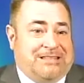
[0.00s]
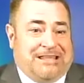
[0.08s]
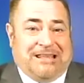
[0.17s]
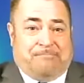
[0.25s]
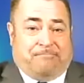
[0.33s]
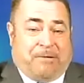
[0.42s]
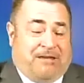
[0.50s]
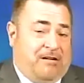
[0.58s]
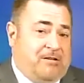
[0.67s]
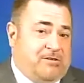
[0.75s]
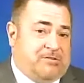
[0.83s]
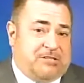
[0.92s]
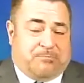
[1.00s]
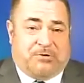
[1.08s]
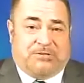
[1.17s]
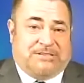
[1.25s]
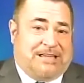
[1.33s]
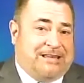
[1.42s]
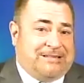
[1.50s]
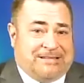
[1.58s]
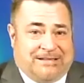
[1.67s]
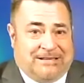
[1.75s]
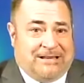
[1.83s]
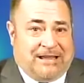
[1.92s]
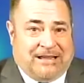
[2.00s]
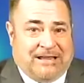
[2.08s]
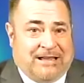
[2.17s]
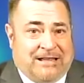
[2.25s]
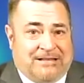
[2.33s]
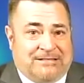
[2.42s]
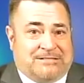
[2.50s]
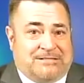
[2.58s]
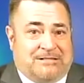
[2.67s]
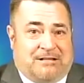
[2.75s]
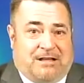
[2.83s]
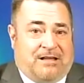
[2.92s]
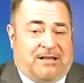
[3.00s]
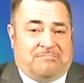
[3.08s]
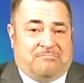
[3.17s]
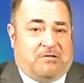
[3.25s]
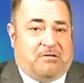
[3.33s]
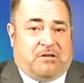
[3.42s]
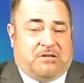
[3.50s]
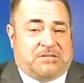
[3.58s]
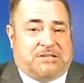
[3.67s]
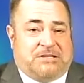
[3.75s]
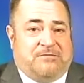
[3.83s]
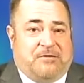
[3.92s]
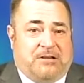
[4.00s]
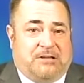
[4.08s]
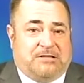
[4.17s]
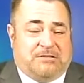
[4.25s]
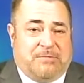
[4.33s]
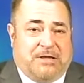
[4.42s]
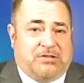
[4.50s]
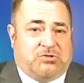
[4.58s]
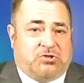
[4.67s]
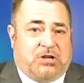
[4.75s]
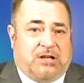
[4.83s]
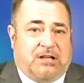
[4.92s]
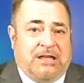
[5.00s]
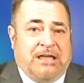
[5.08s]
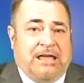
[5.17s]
it appears it's presenting as a significant dementia,